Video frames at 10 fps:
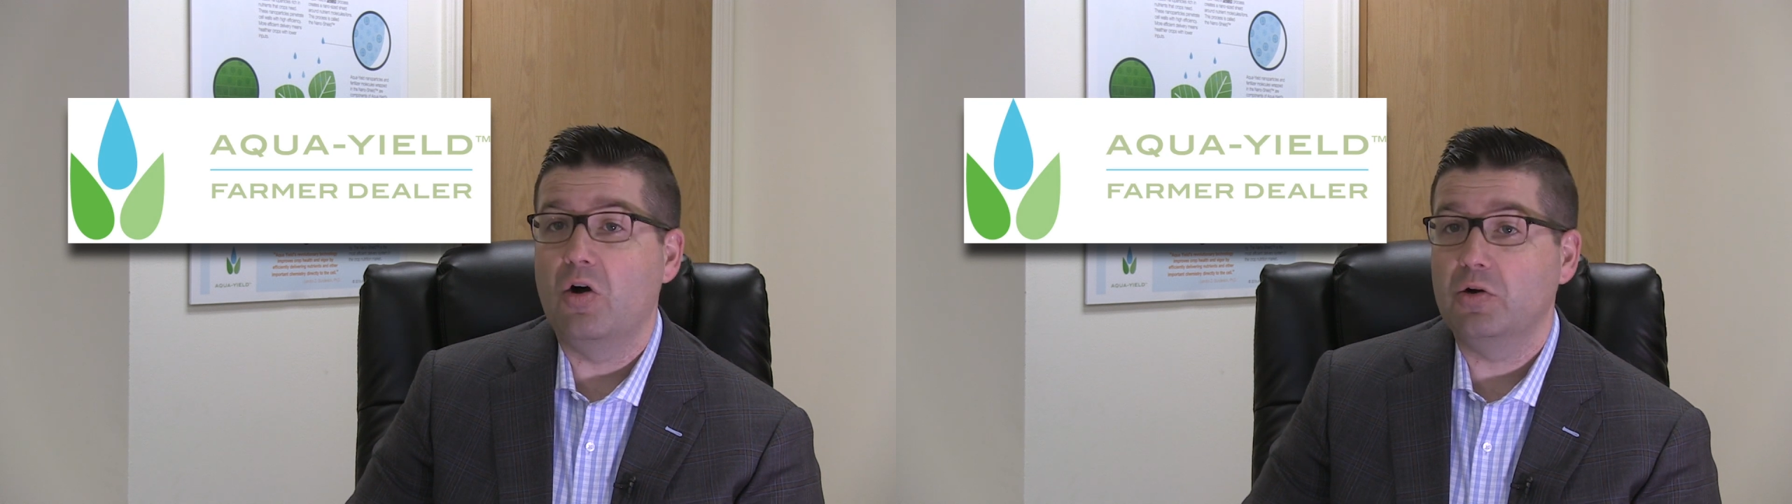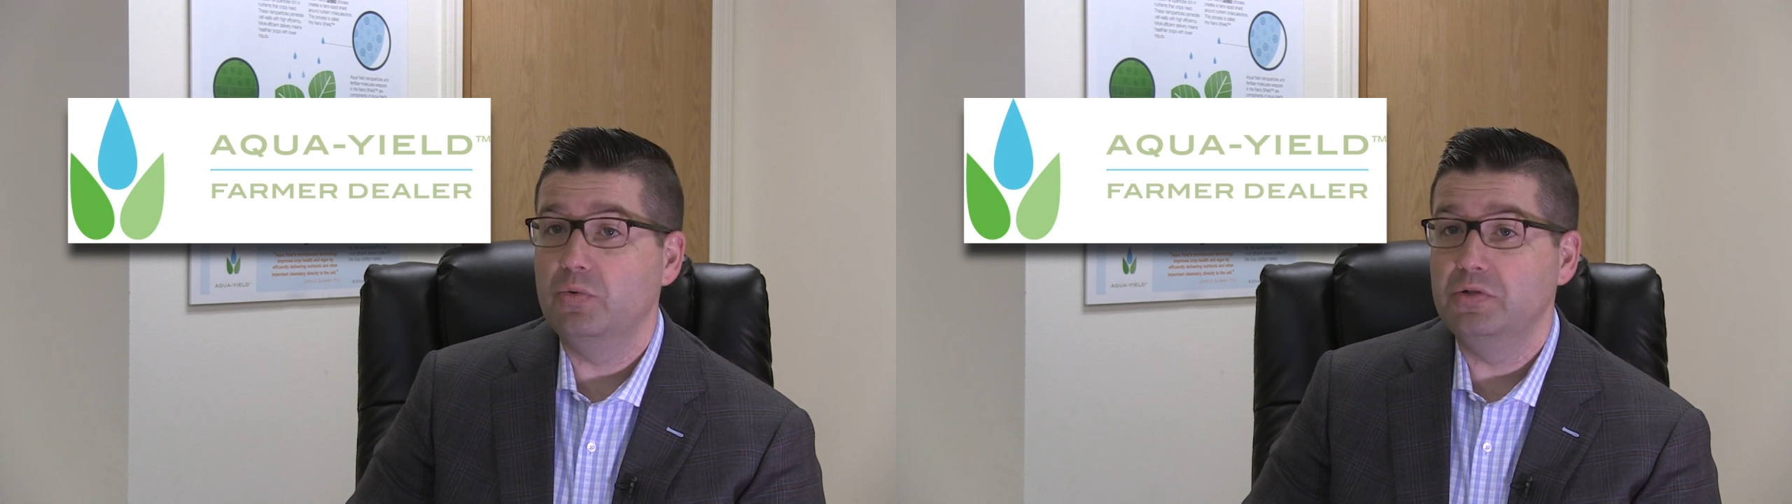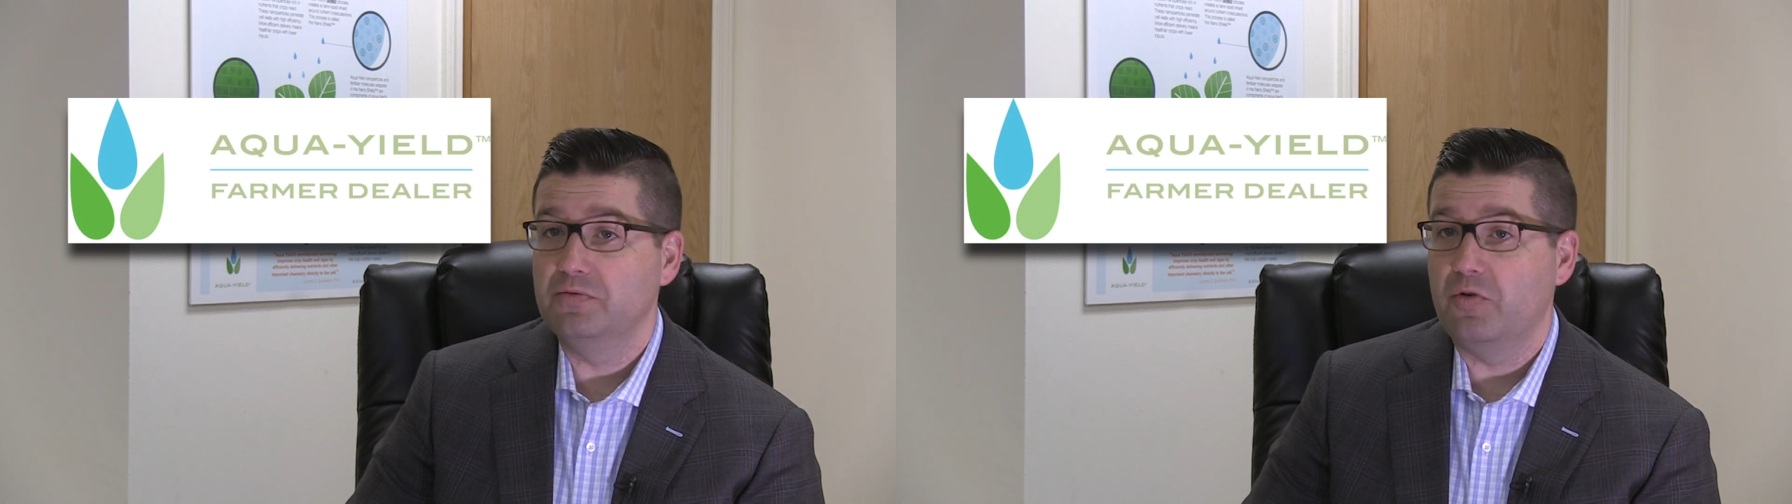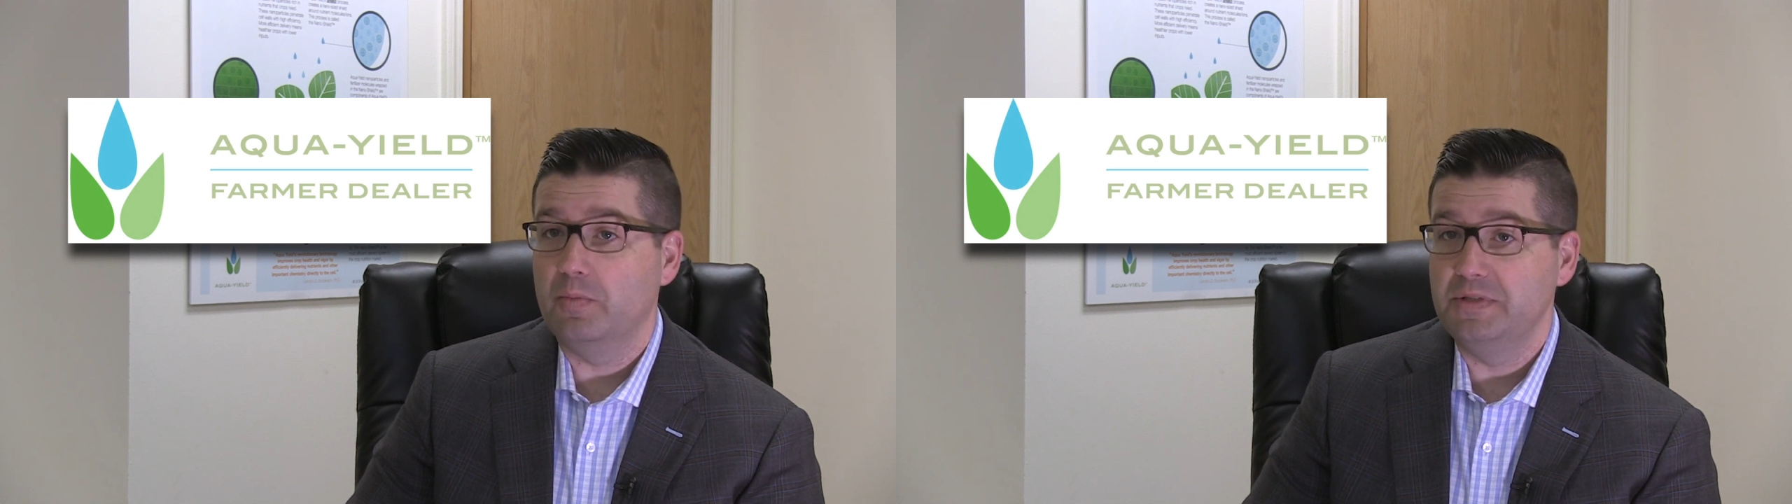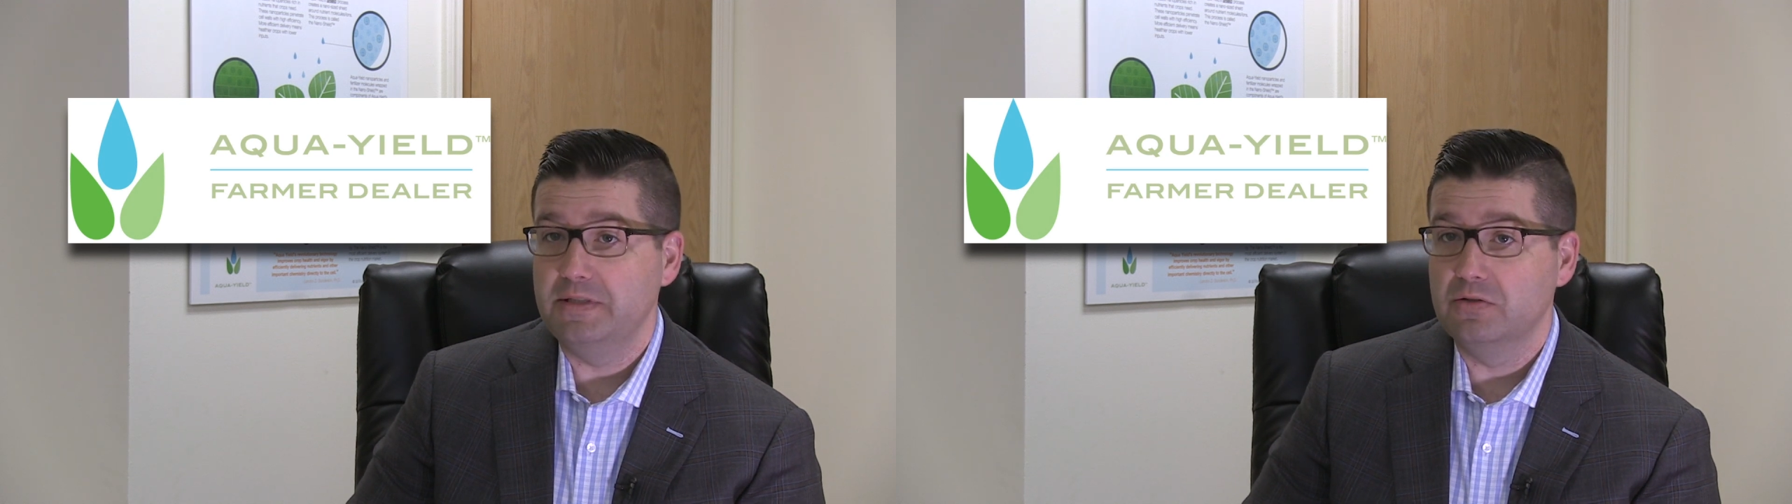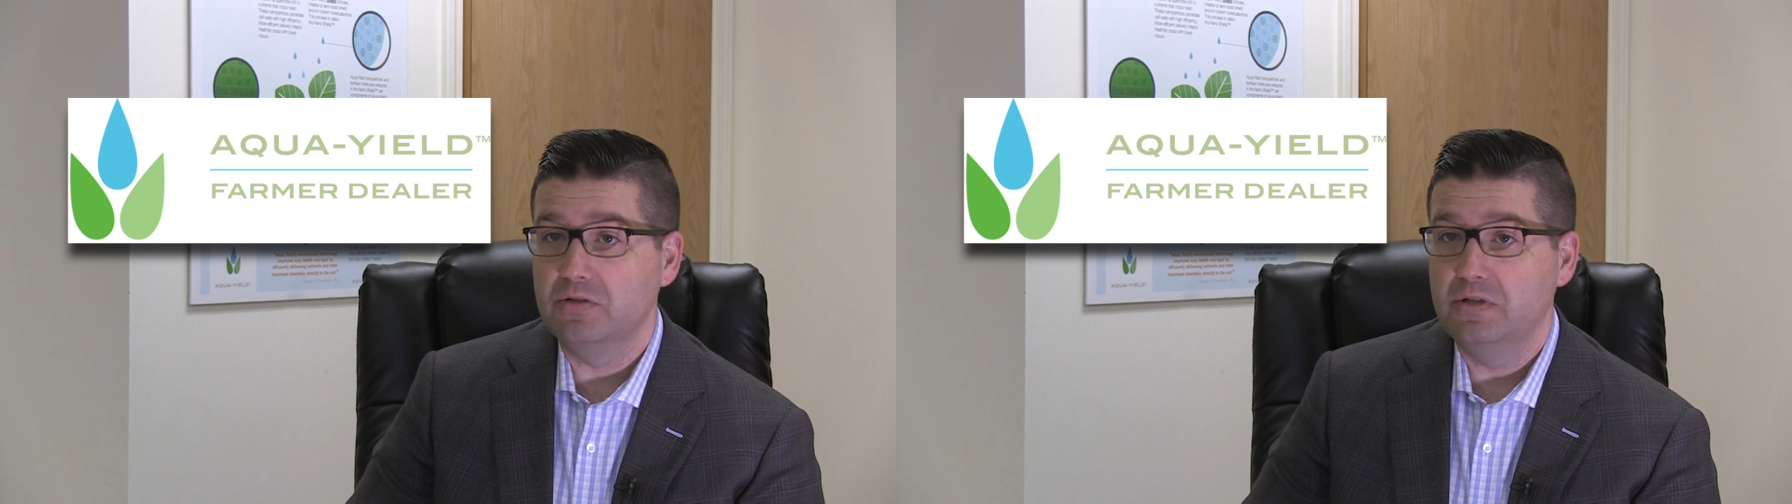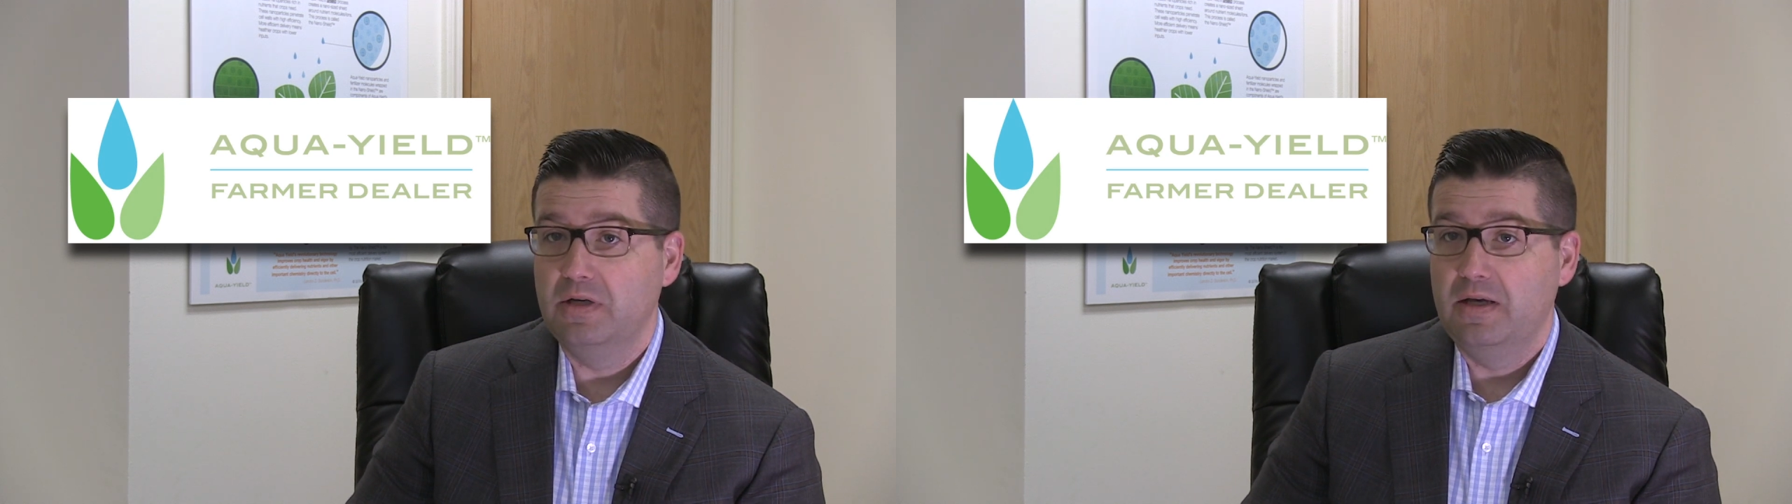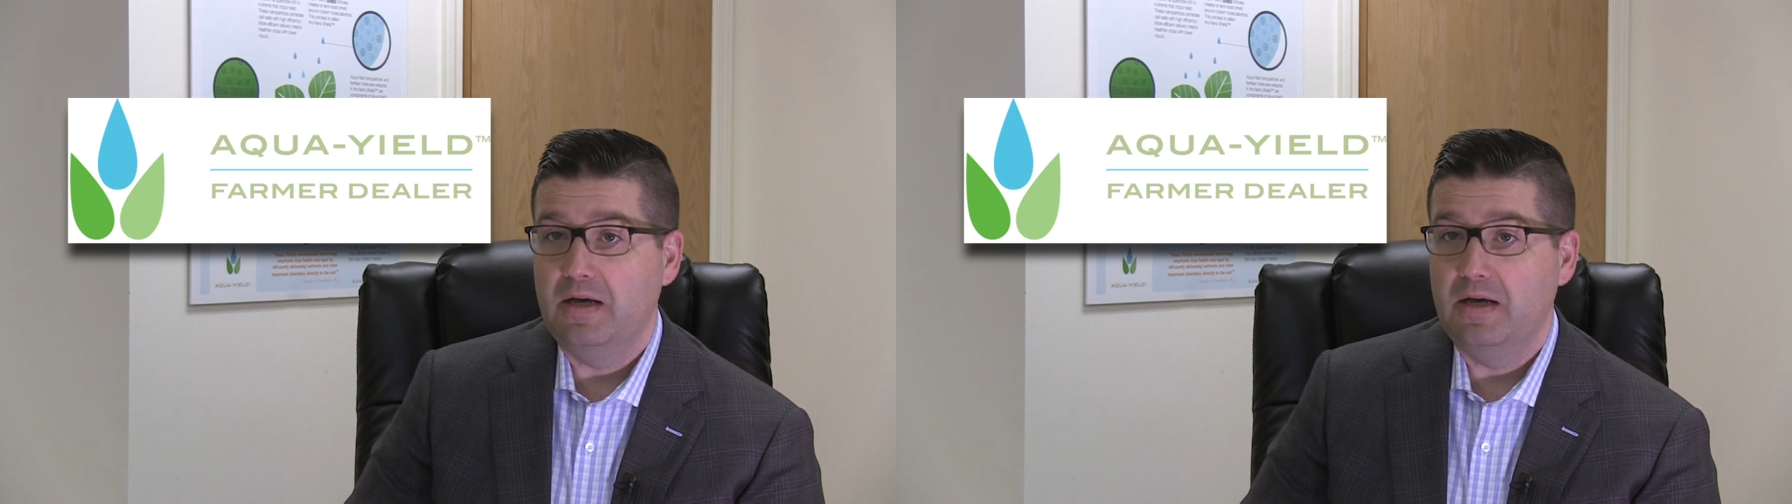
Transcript: Aqua-Yield Farmer Dealer